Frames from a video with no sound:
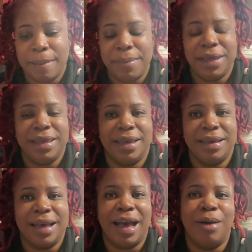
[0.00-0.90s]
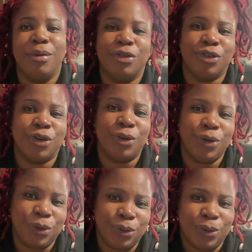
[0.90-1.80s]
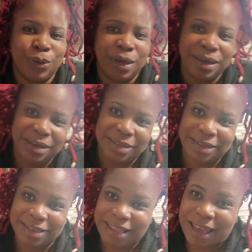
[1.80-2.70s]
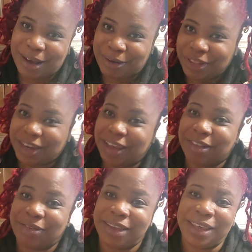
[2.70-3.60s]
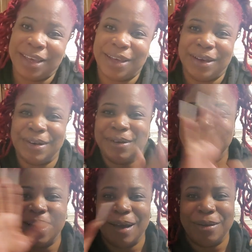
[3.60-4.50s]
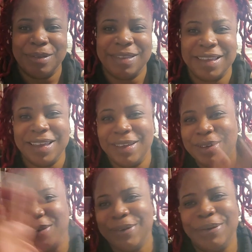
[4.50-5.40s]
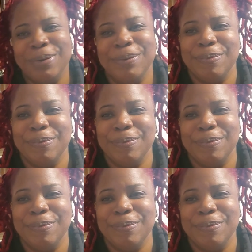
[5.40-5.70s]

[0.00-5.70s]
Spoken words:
But yeah, I will show you the style in the next video. I will see you.